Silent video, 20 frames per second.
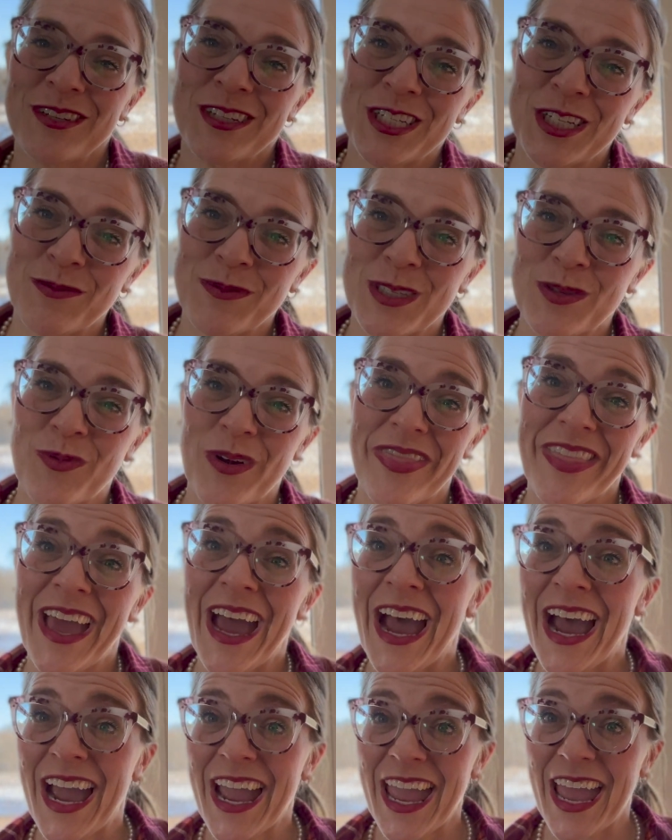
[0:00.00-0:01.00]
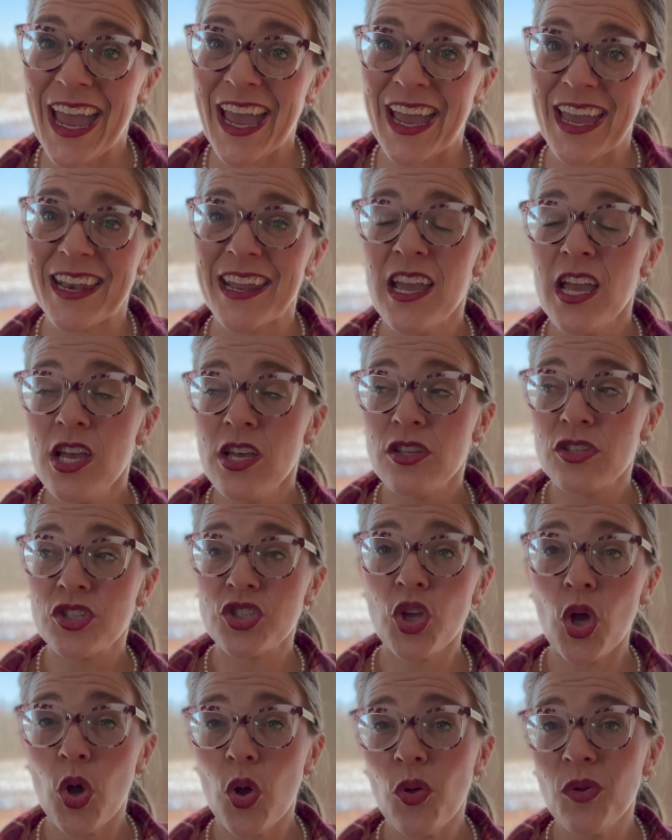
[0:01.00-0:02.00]
She was one that I had
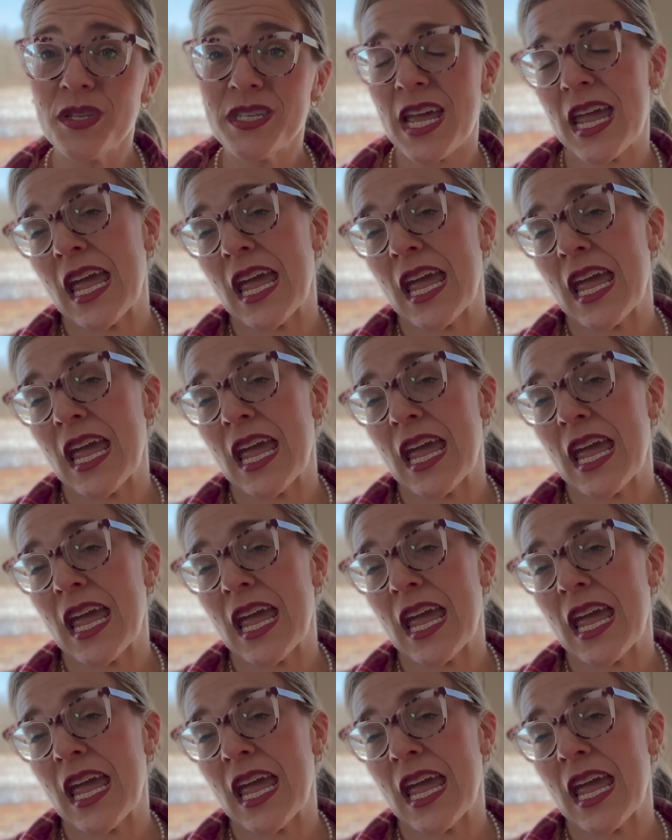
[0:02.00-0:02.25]
sold,